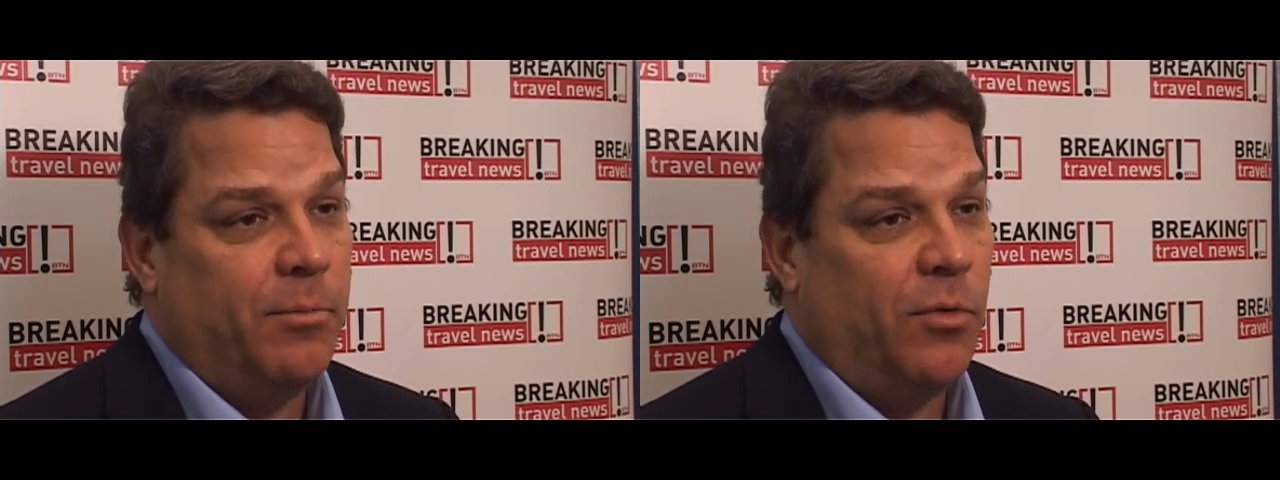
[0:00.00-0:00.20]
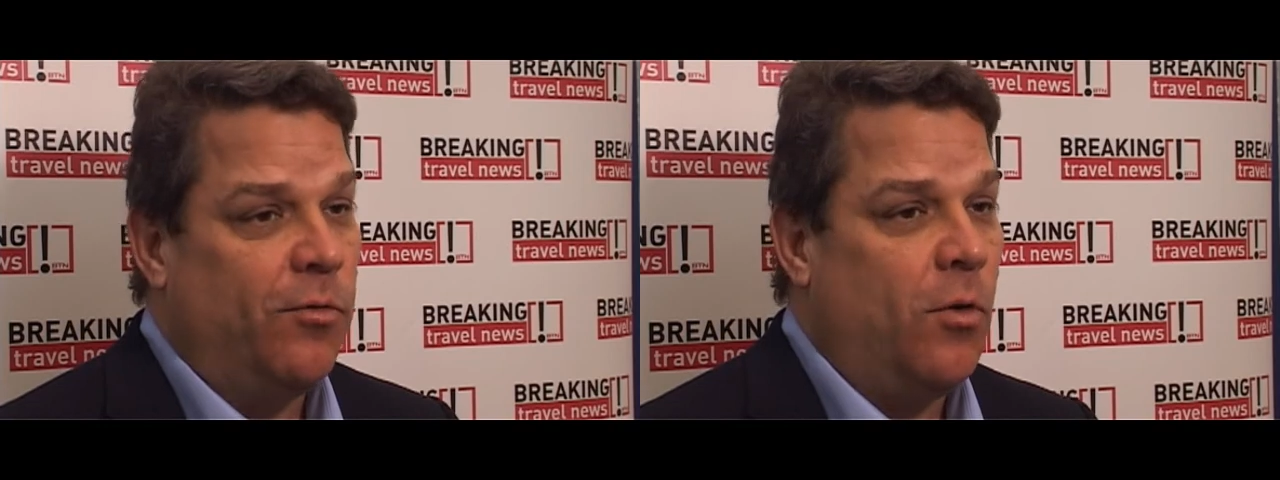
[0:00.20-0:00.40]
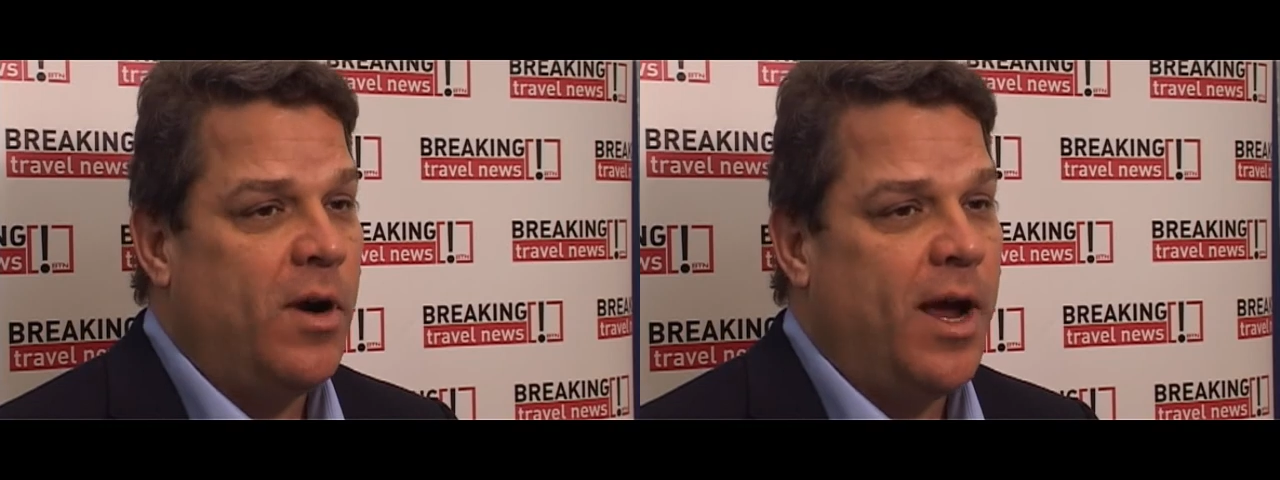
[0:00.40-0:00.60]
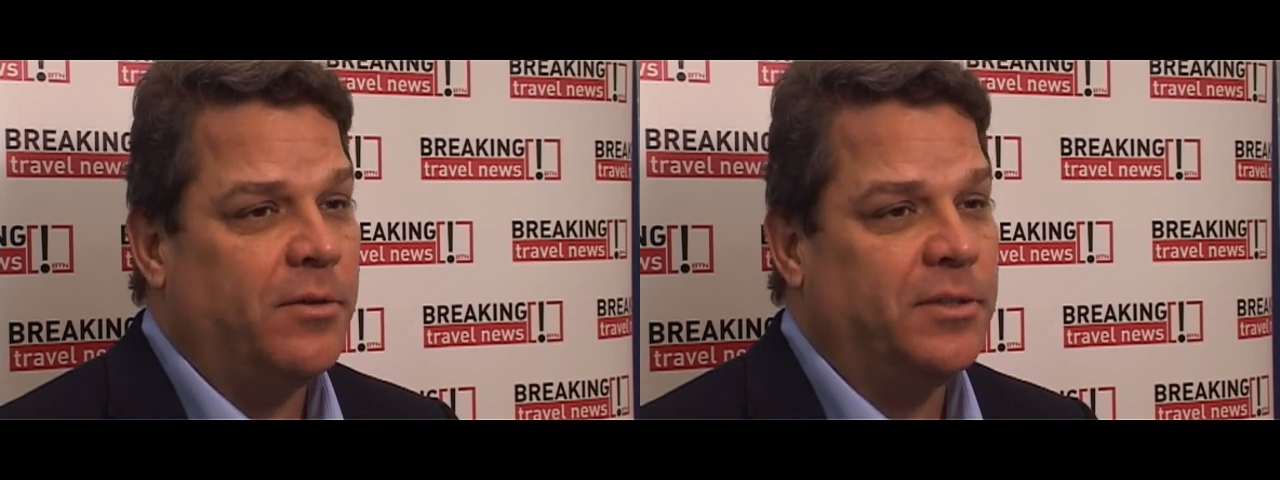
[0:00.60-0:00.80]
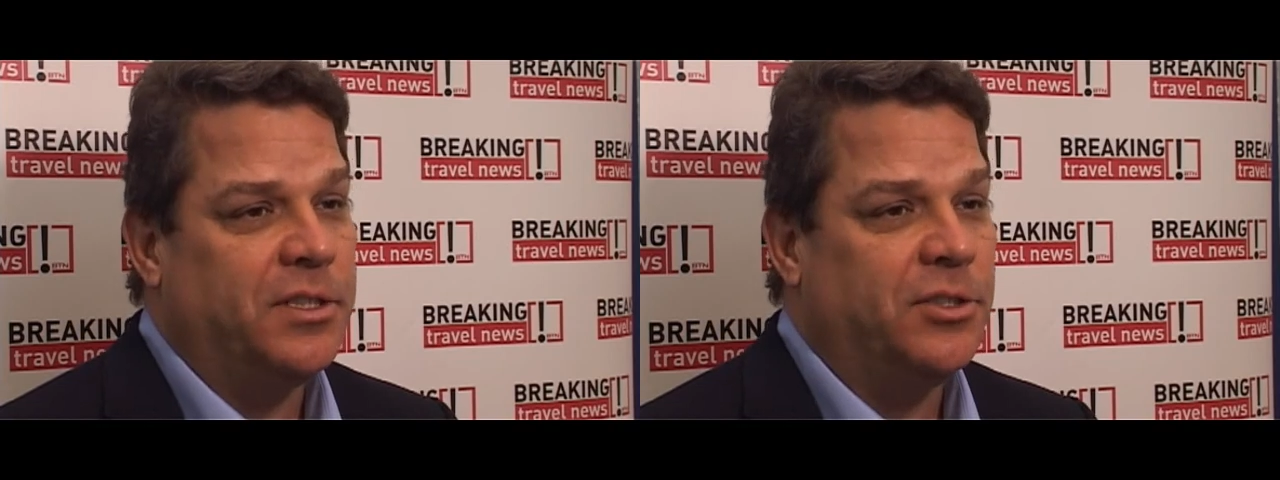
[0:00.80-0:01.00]
before
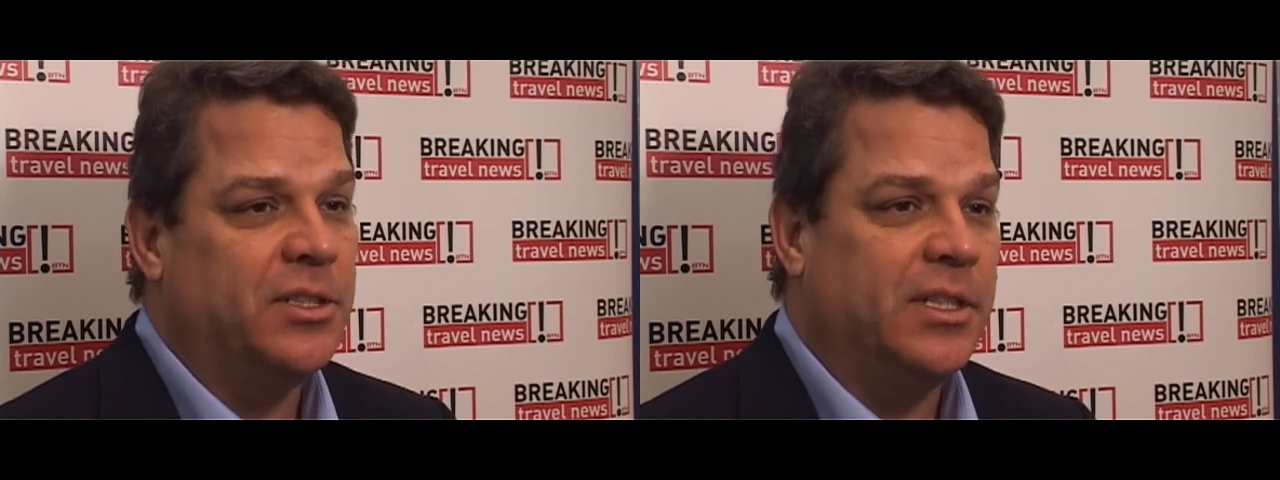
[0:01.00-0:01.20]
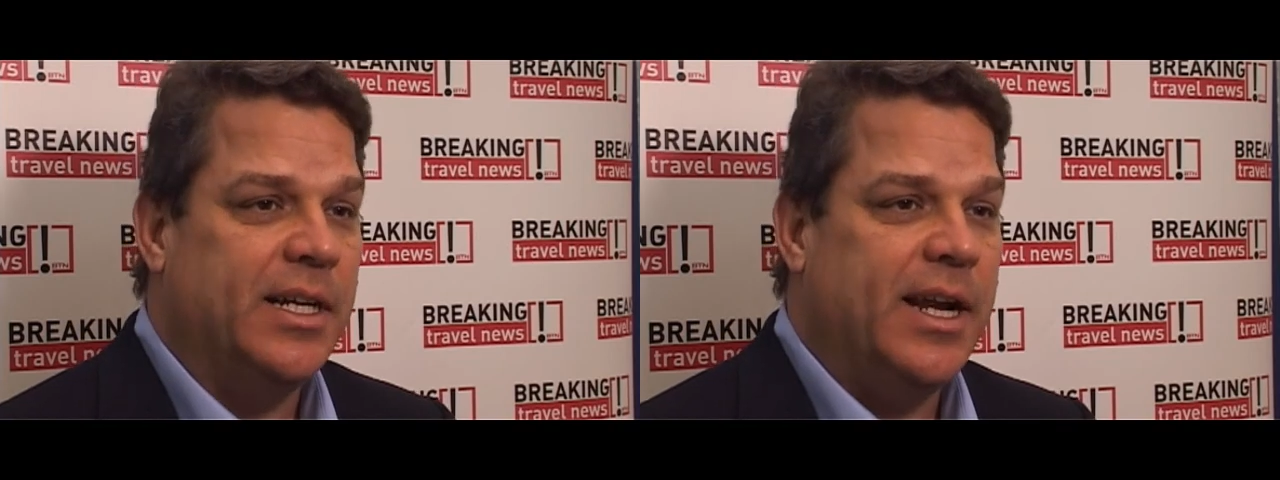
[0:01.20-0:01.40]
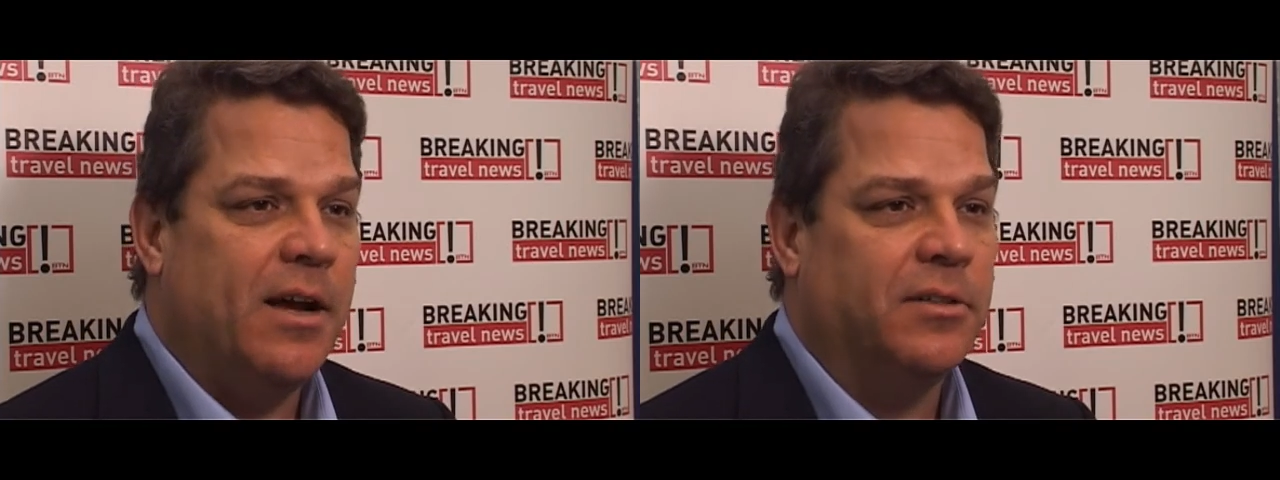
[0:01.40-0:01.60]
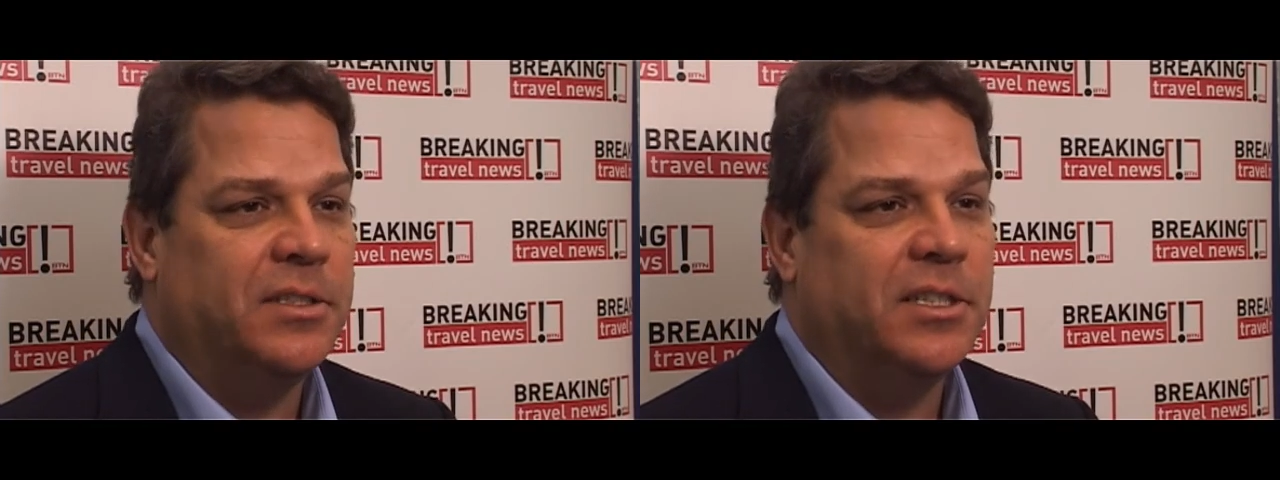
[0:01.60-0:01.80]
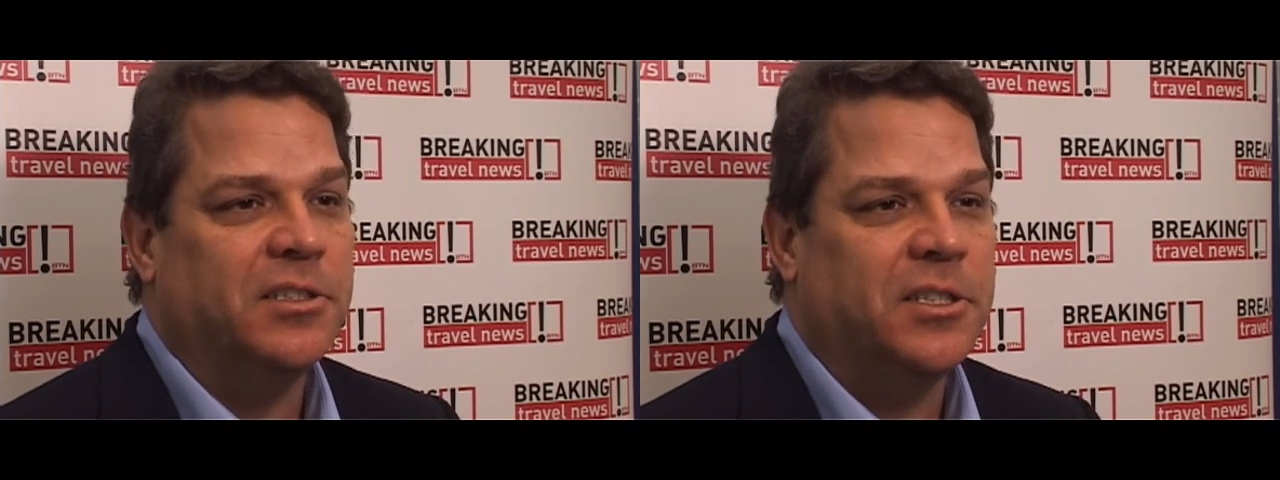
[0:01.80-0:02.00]
acquisition and now
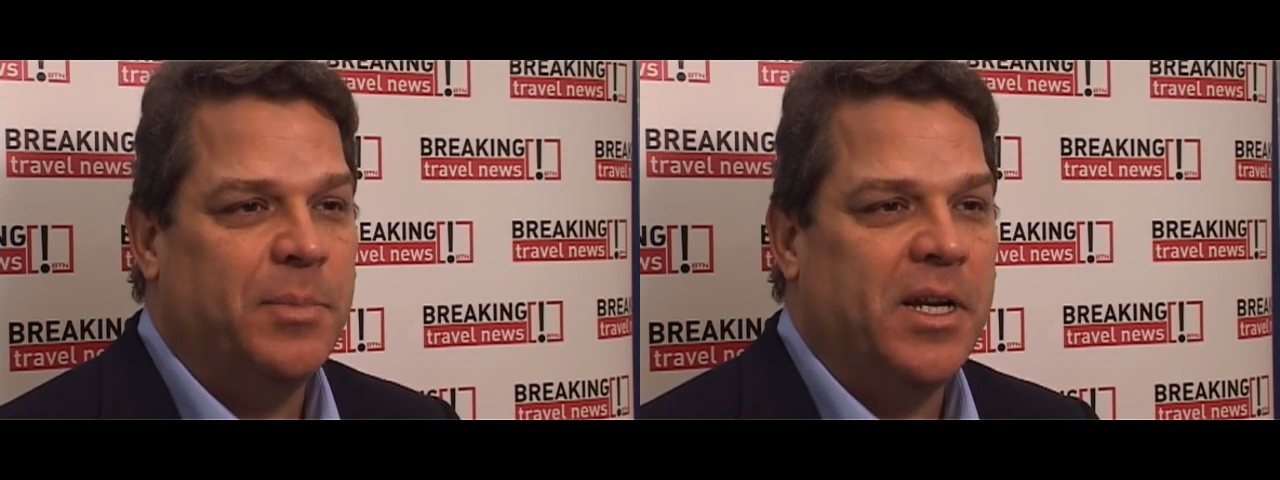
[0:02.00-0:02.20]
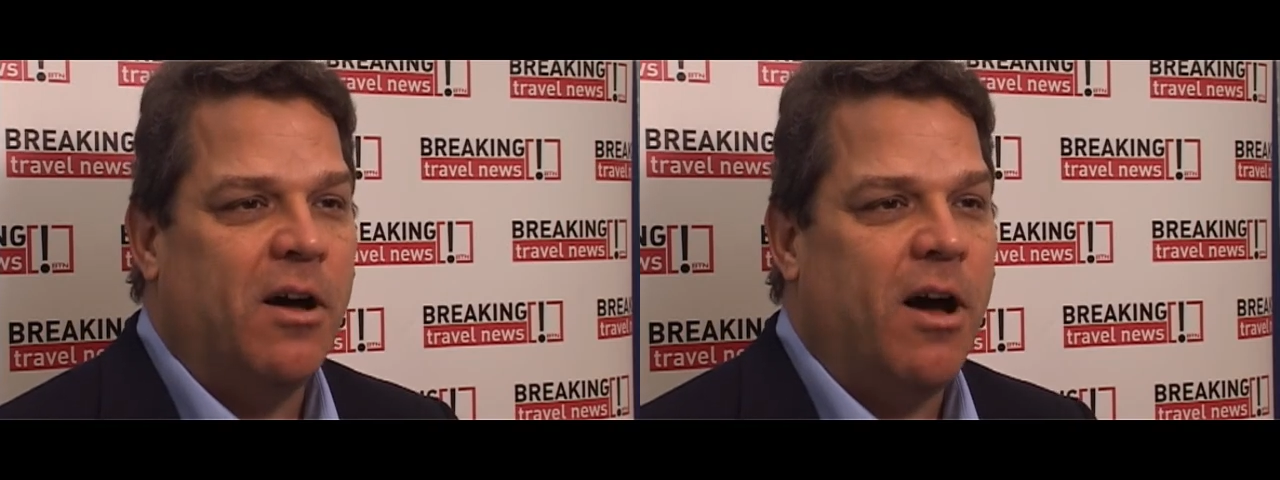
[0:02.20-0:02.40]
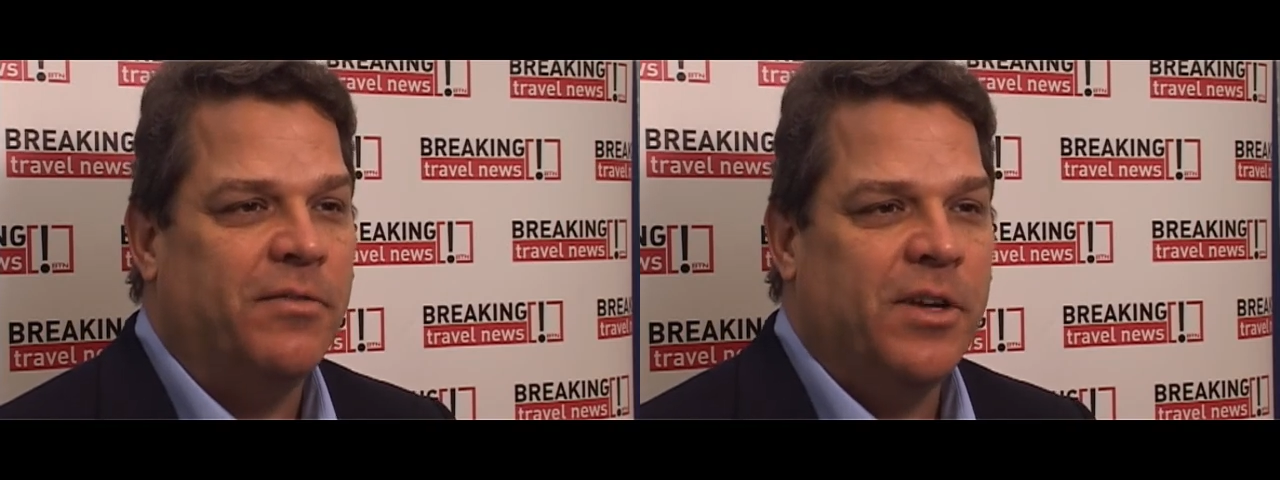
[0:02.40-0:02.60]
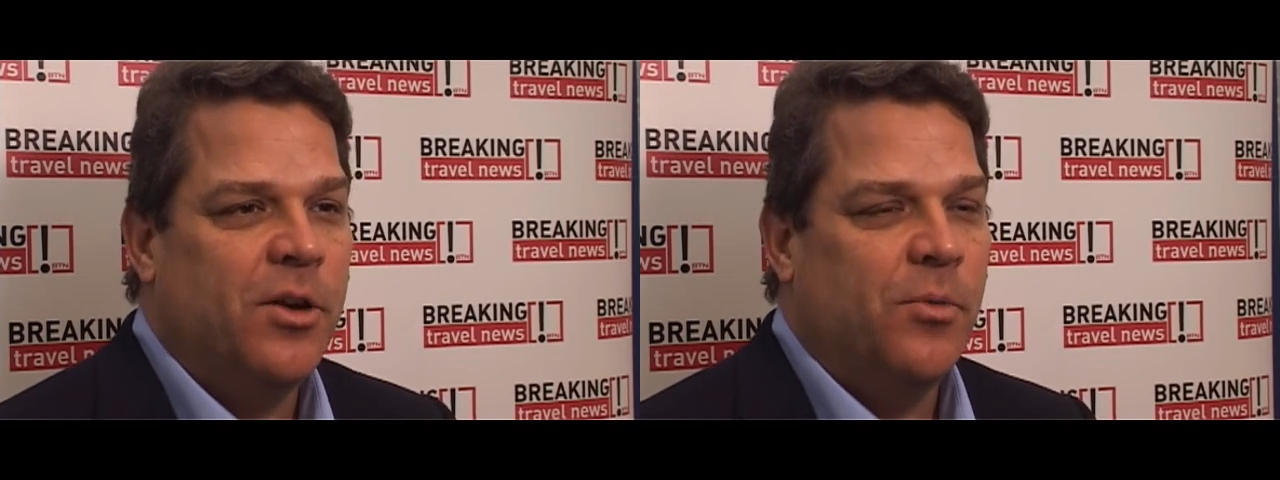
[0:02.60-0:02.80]
since spinoff.